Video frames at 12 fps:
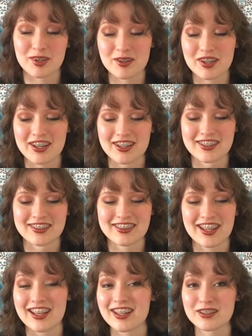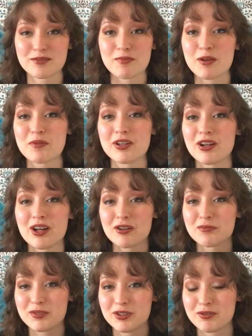Okay. I guess maybe it'll
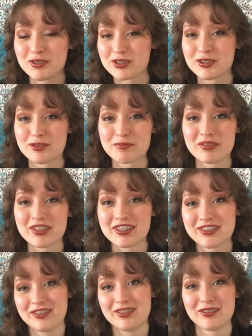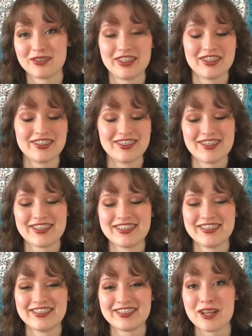help you with your political career. You can
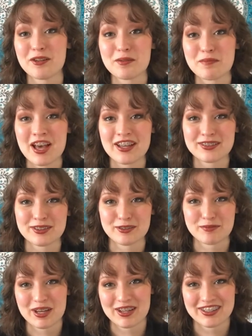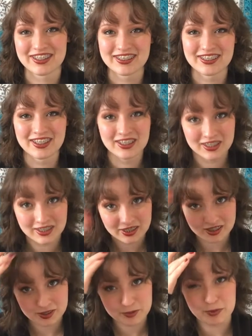tell the masses about it.
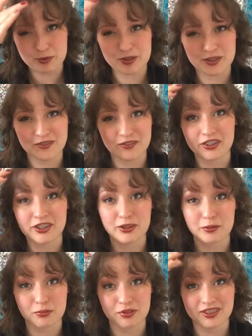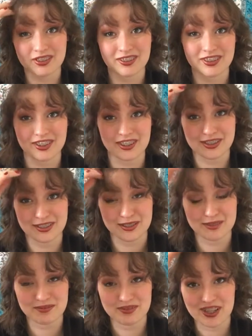Maybe you can fix the prison
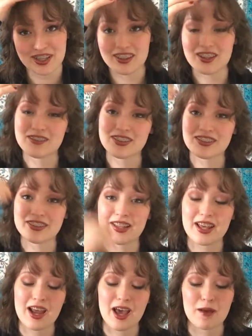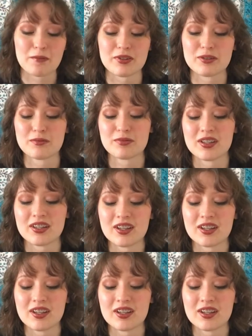system. I'd love to see that happen, but